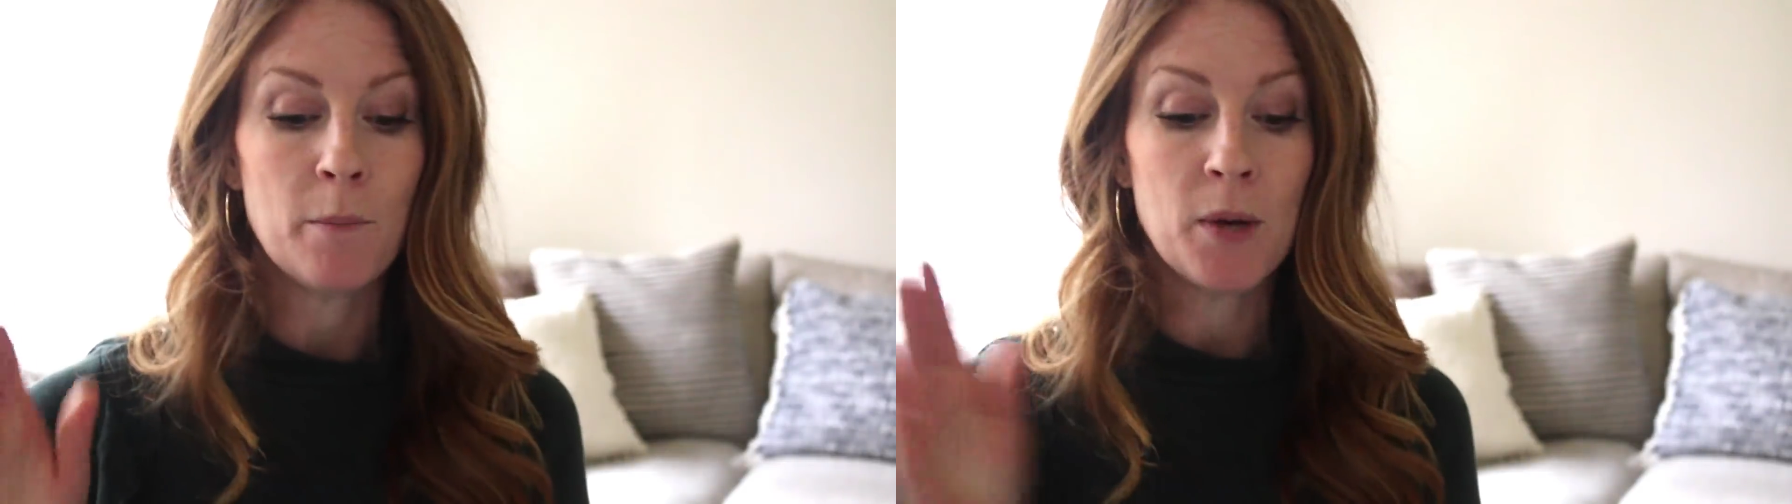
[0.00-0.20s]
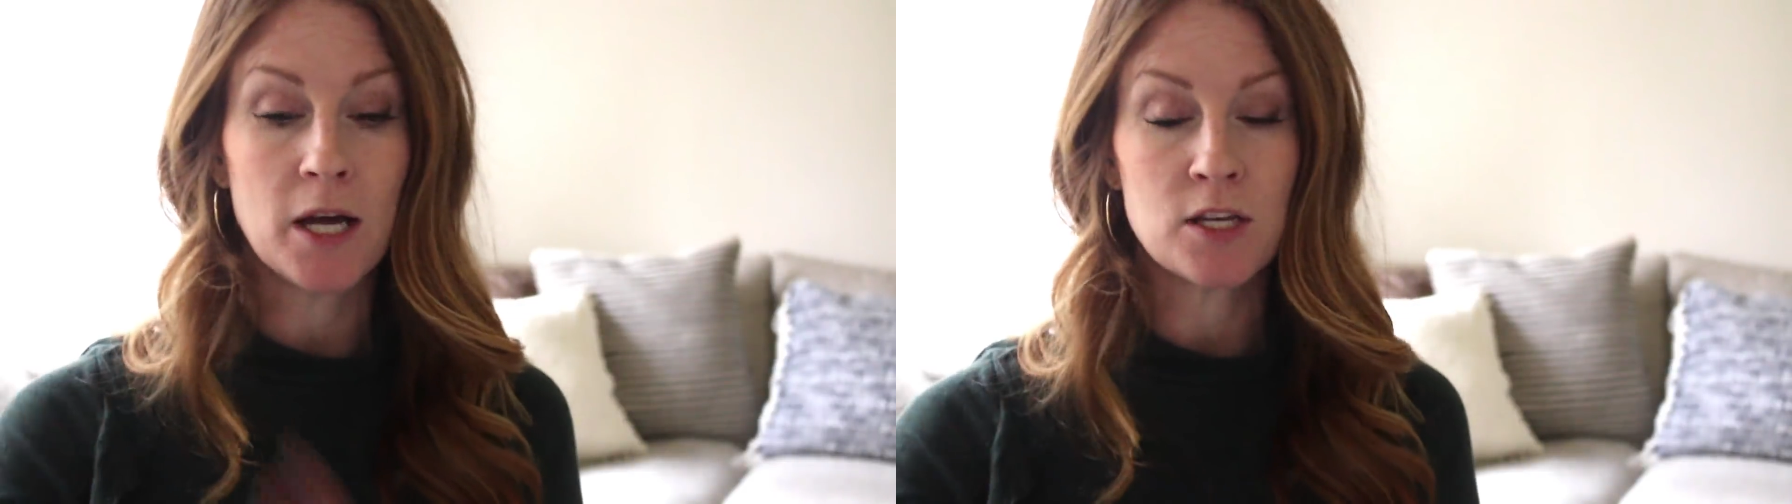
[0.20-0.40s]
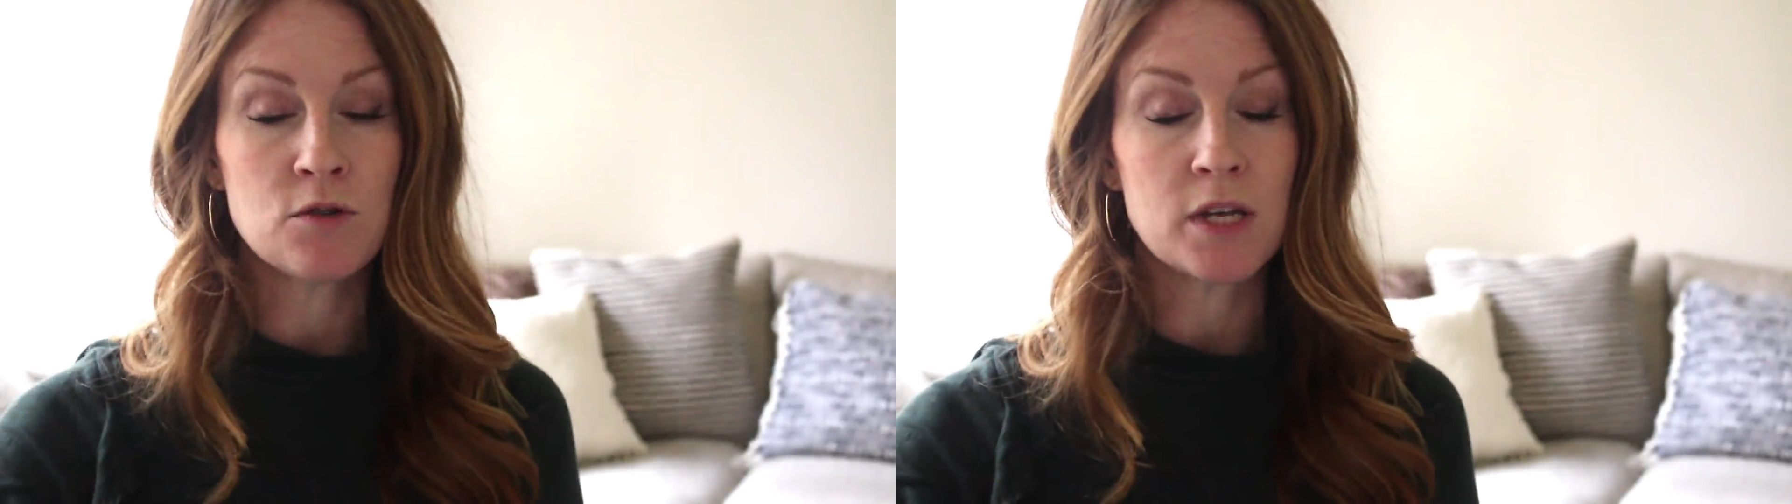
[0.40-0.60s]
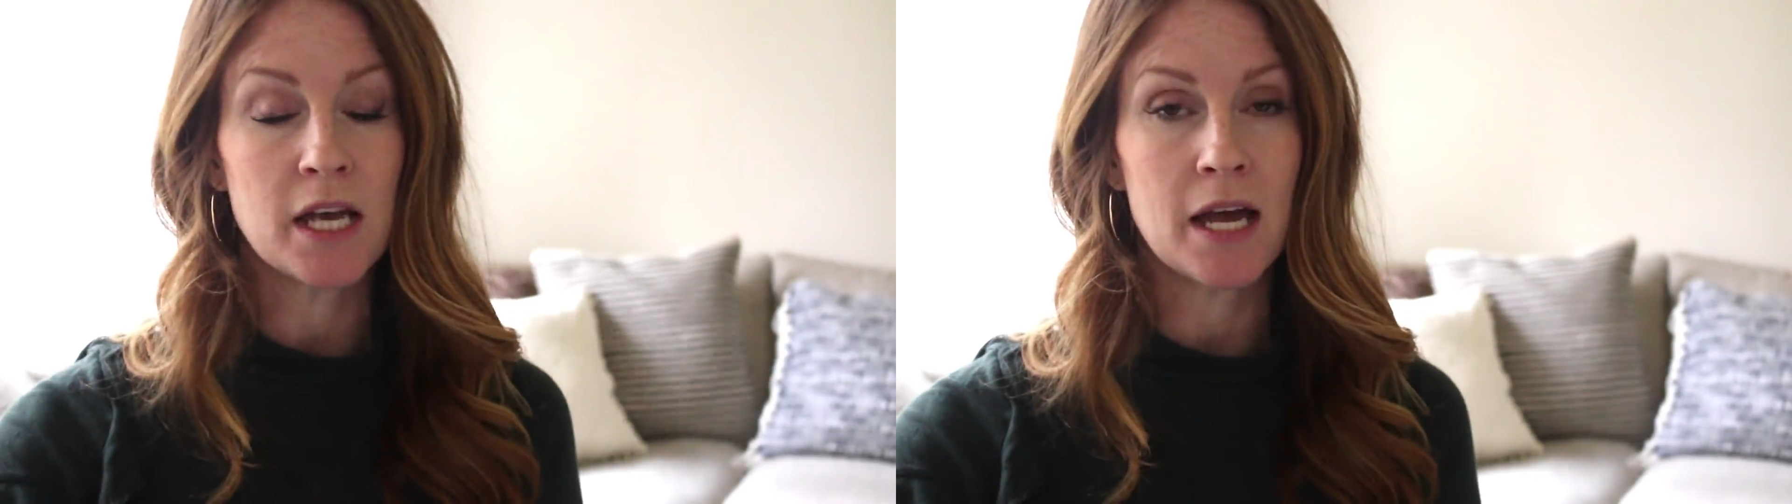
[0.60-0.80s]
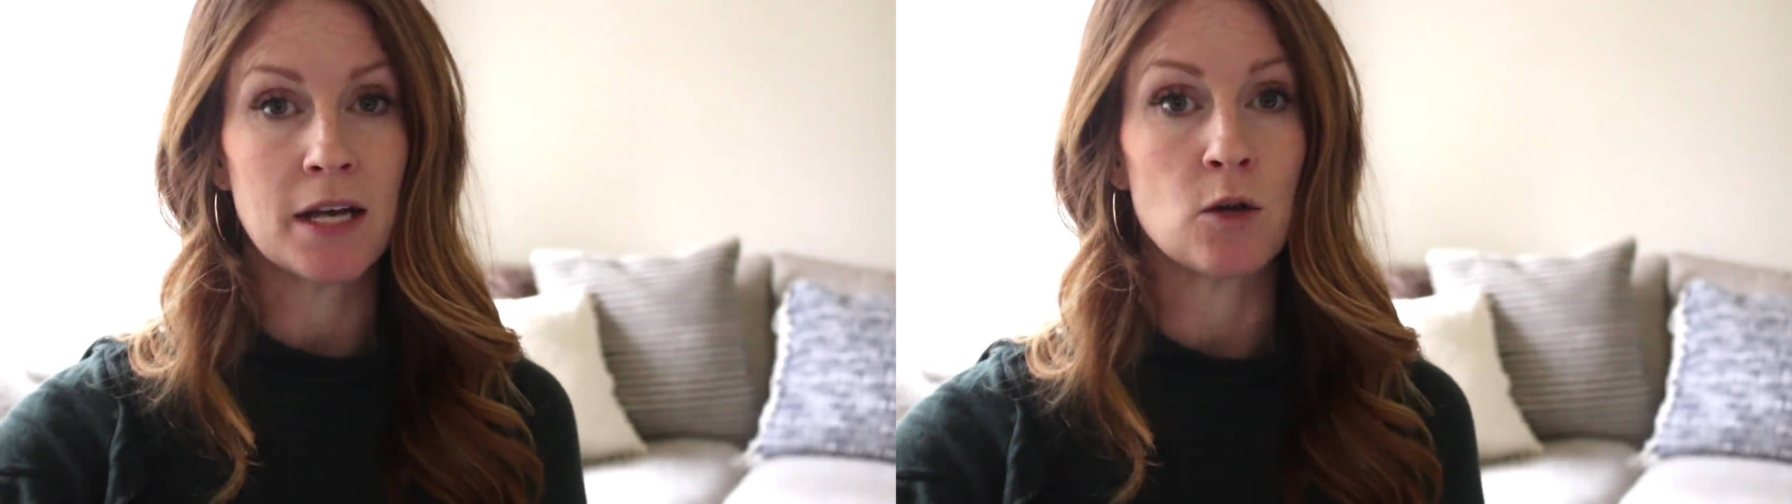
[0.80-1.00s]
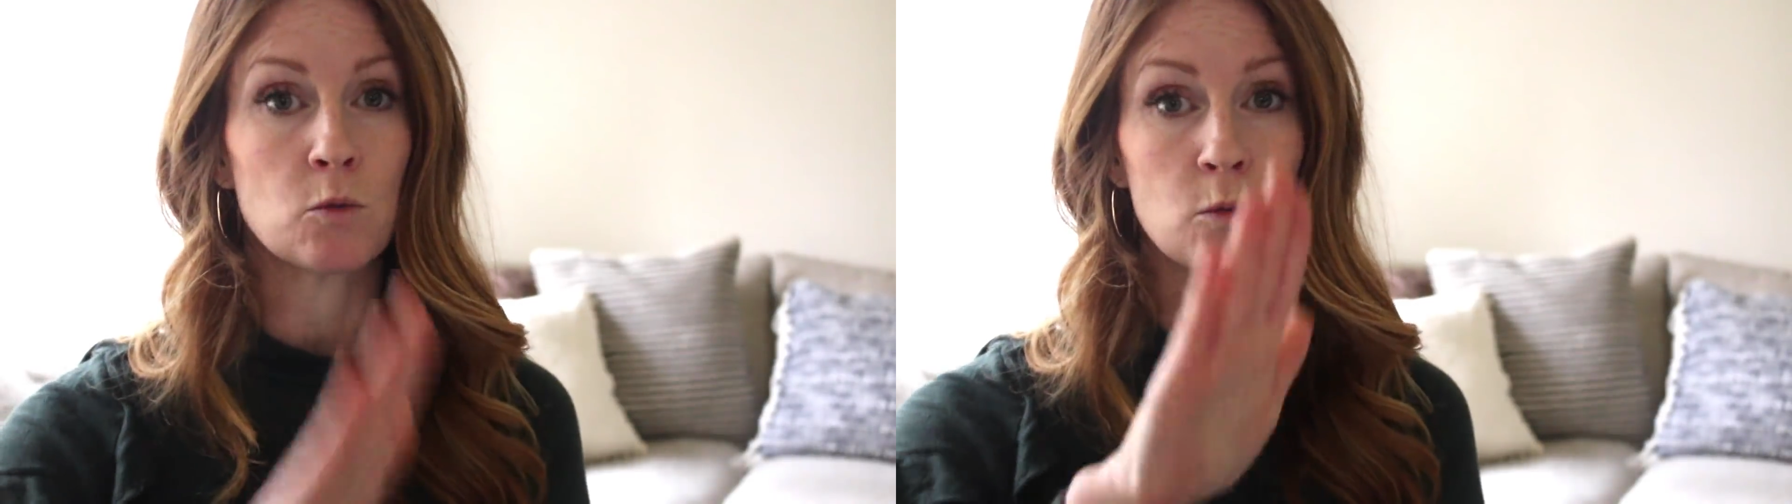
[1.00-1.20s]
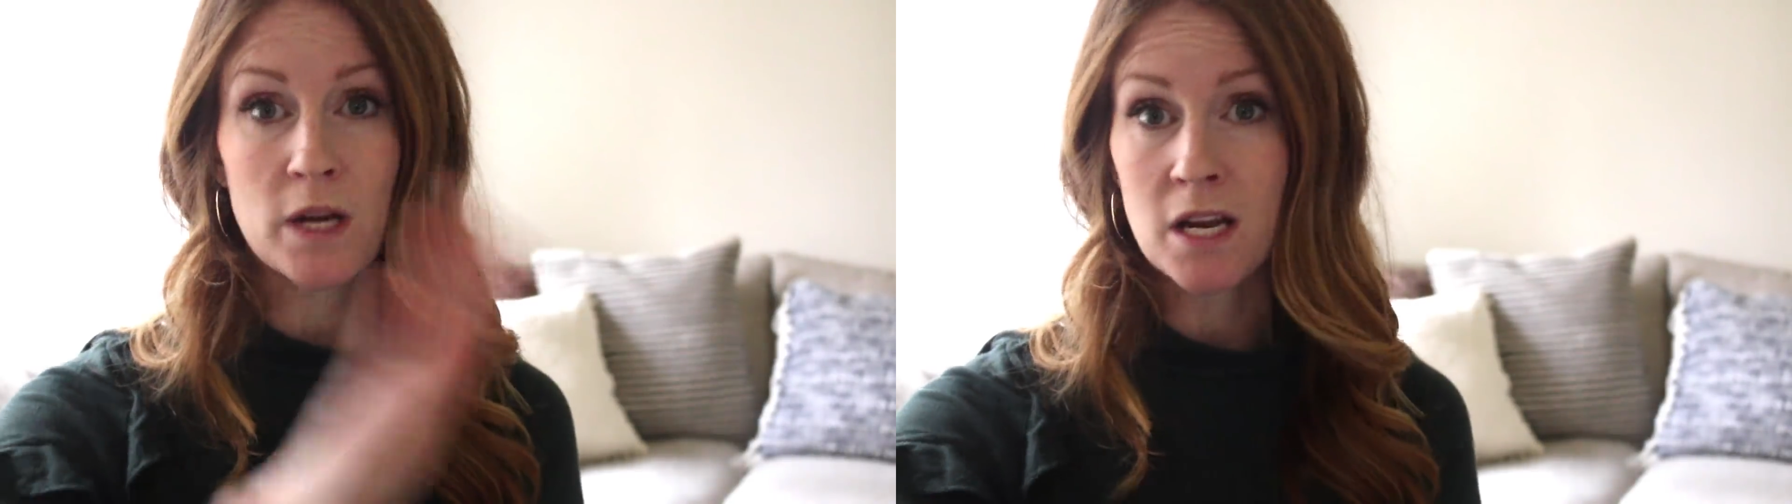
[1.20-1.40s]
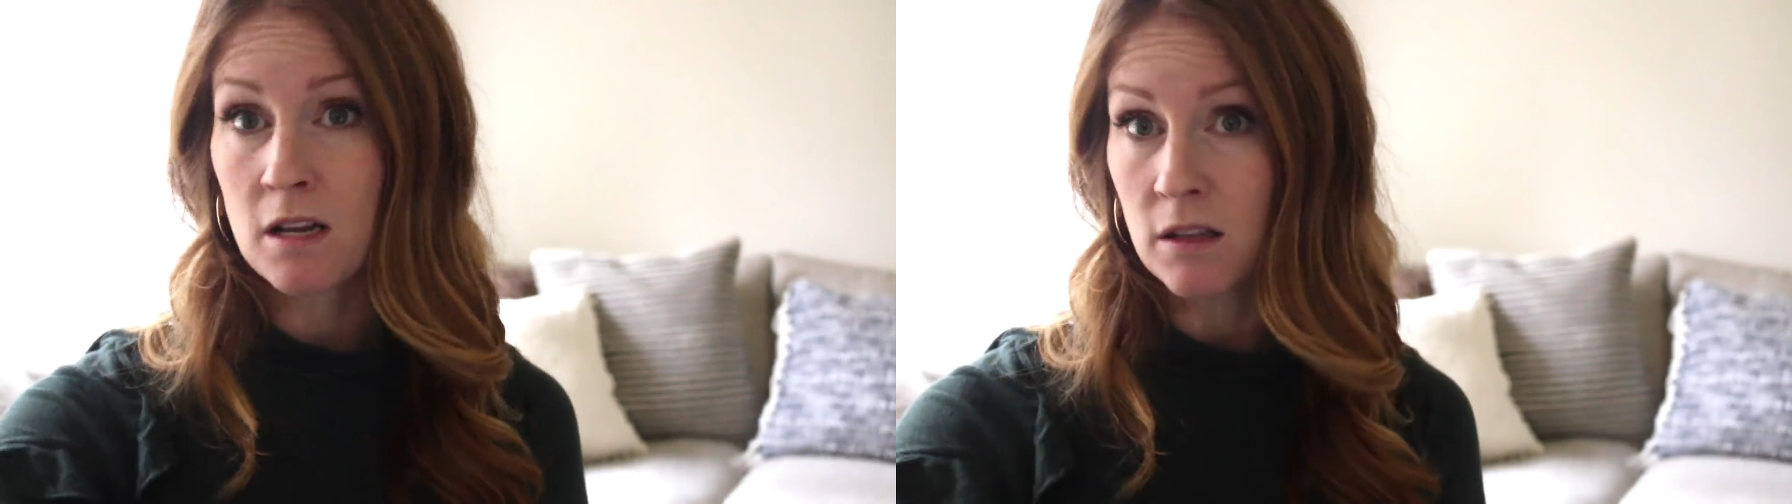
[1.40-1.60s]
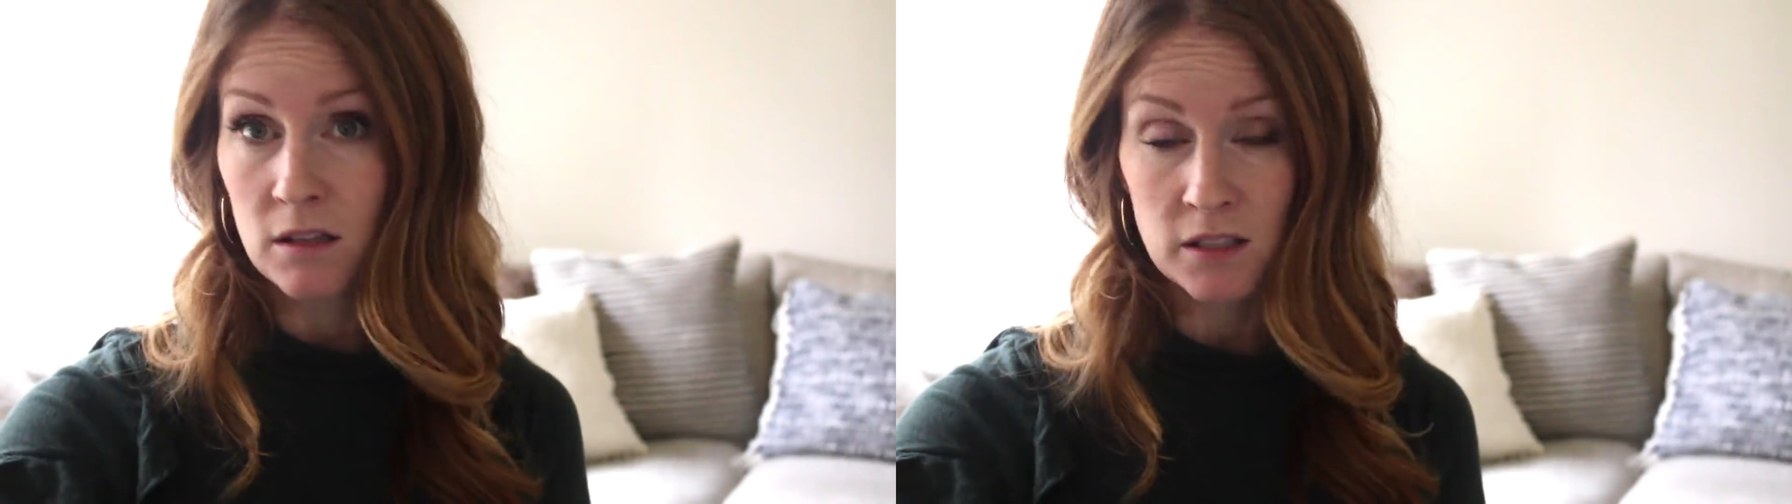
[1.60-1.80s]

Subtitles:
but you can read